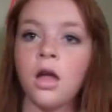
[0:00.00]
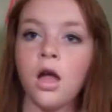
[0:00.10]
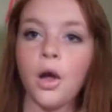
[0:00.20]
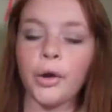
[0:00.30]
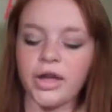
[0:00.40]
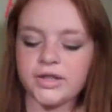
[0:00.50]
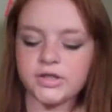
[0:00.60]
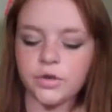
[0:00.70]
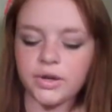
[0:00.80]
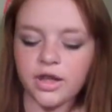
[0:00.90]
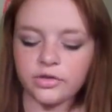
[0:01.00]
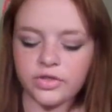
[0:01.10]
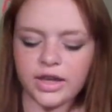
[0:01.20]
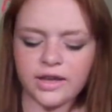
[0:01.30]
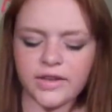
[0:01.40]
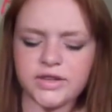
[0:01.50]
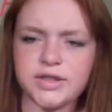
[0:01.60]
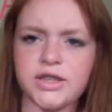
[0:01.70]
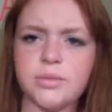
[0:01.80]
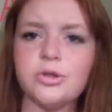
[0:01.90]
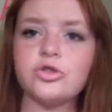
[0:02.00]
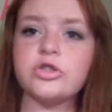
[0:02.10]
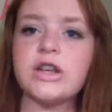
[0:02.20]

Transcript: Okay, and so another thing I like to keep is